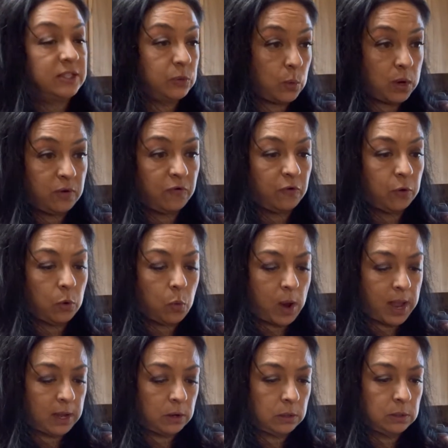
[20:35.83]
one for a
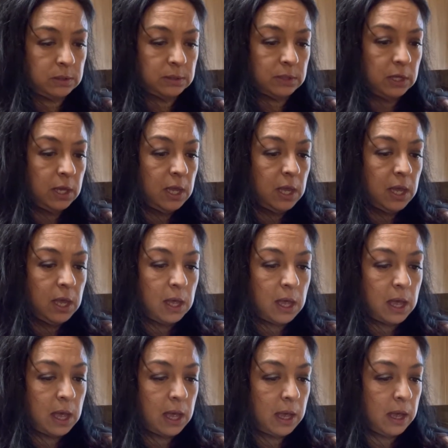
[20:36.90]
while.
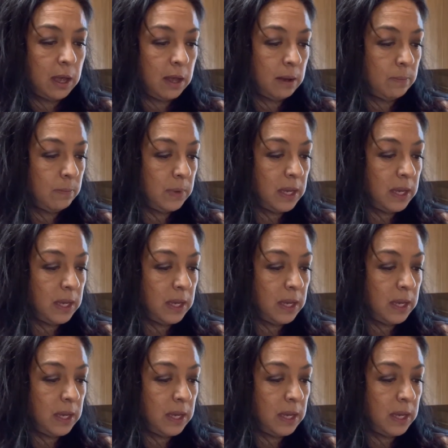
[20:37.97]
And